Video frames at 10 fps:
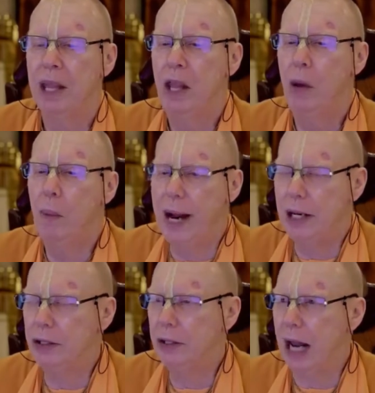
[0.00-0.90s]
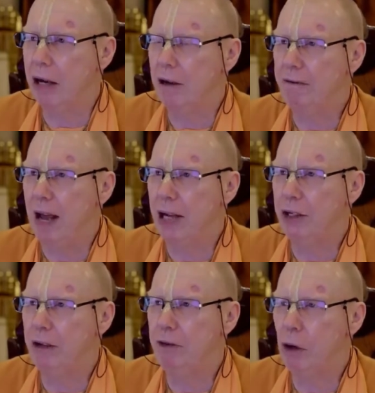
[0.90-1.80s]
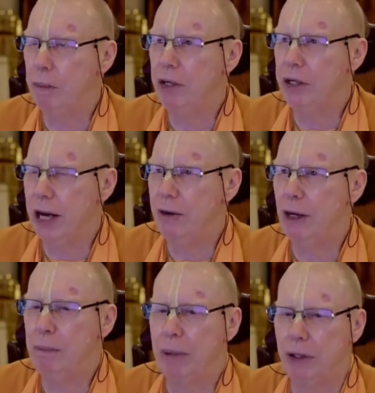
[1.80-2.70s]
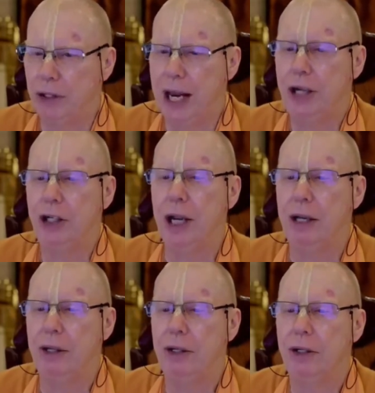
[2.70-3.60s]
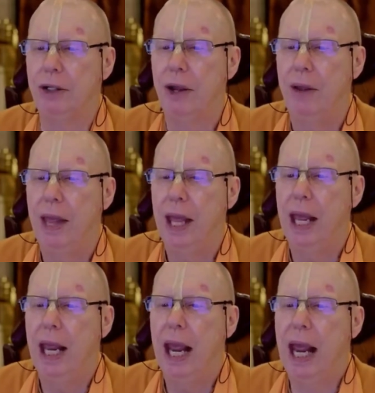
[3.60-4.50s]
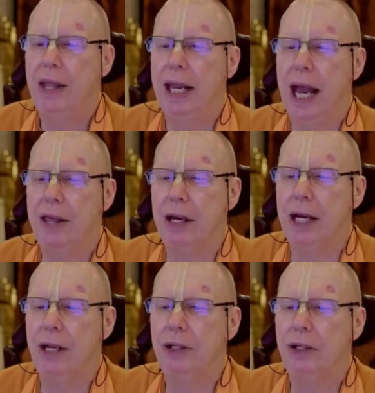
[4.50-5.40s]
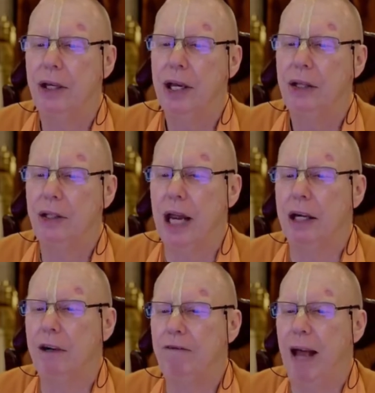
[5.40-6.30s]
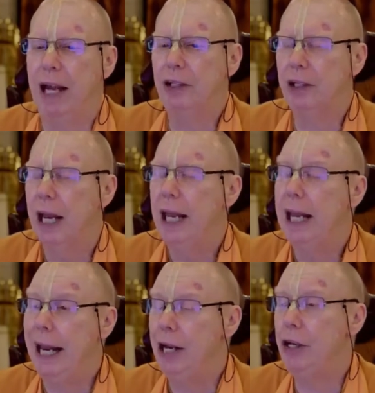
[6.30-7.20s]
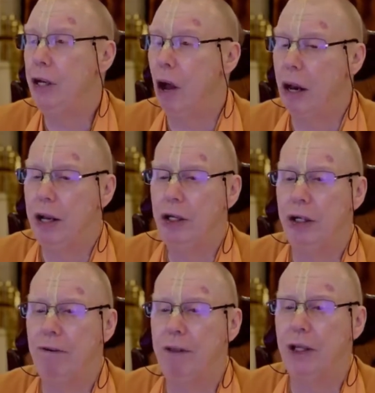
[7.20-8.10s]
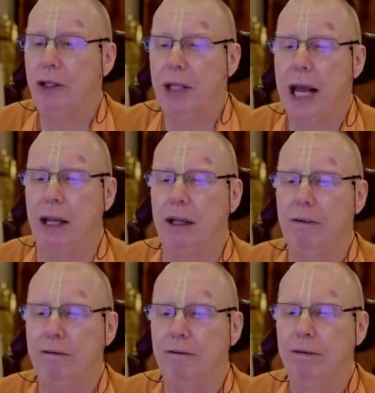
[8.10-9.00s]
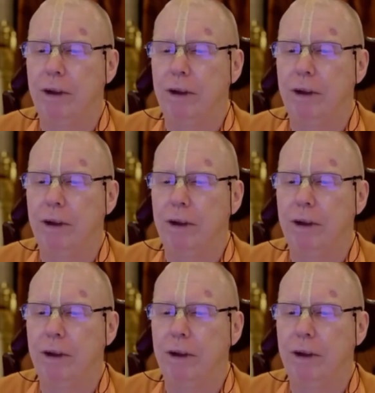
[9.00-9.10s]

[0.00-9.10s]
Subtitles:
One is sacrifice of your material possessions, and the other is sacrifice in knowledge of the self.